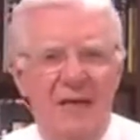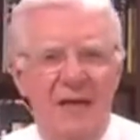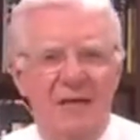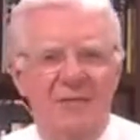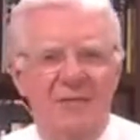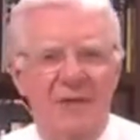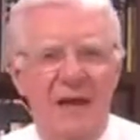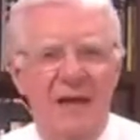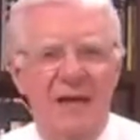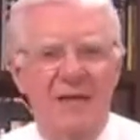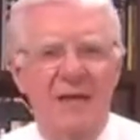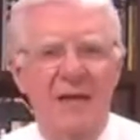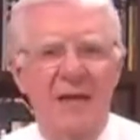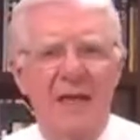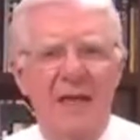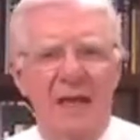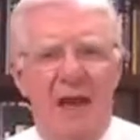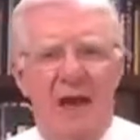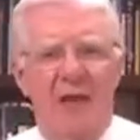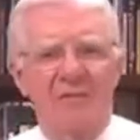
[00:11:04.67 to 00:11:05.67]
That's right.
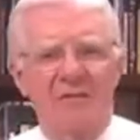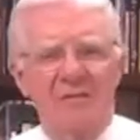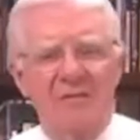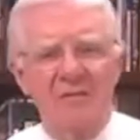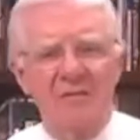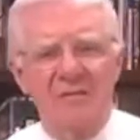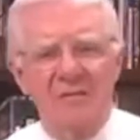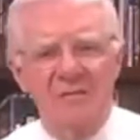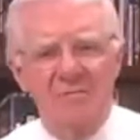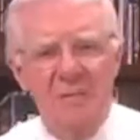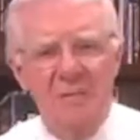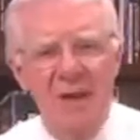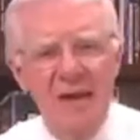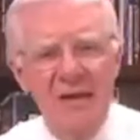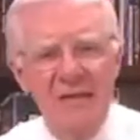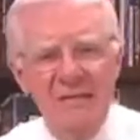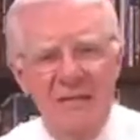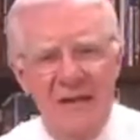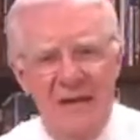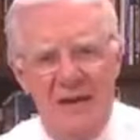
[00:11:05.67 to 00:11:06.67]
Now, it's the
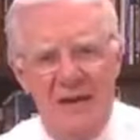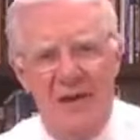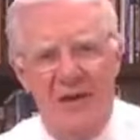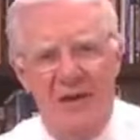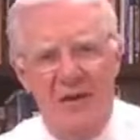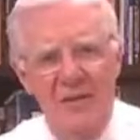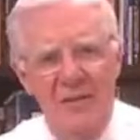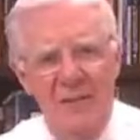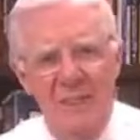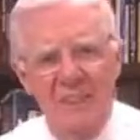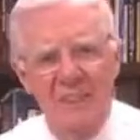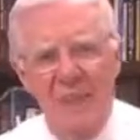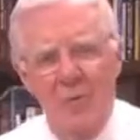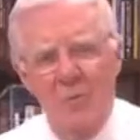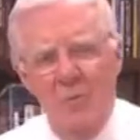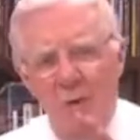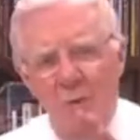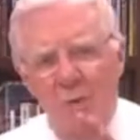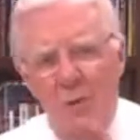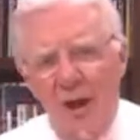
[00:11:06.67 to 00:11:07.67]
space here
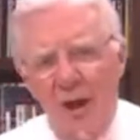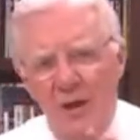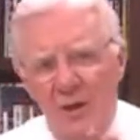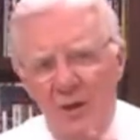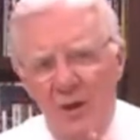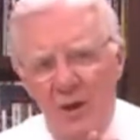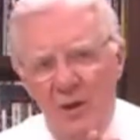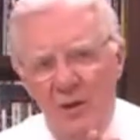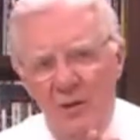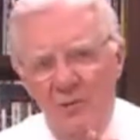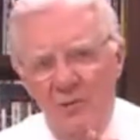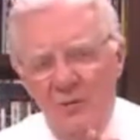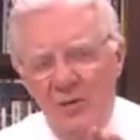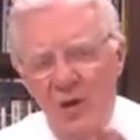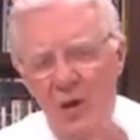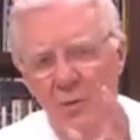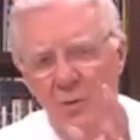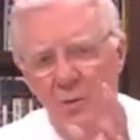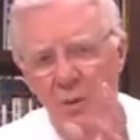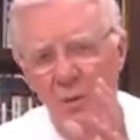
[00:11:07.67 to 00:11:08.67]
that we want to close.